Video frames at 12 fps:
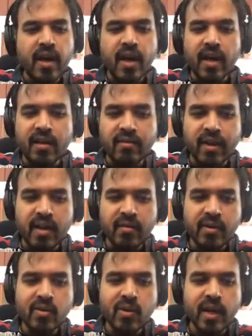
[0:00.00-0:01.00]
And whenever
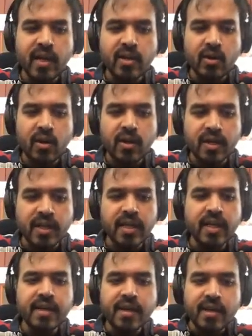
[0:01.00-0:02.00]
you write dot
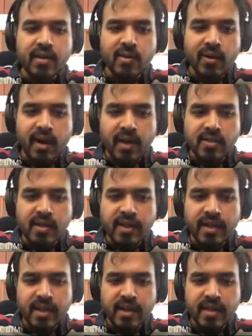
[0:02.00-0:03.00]
t, you are actually,
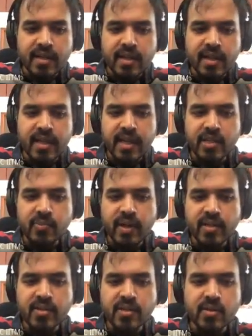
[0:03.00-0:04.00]
it internally
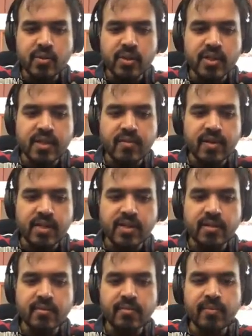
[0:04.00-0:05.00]
expands to this definition,
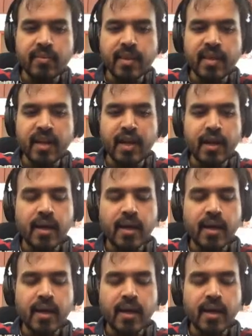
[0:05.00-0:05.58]
right?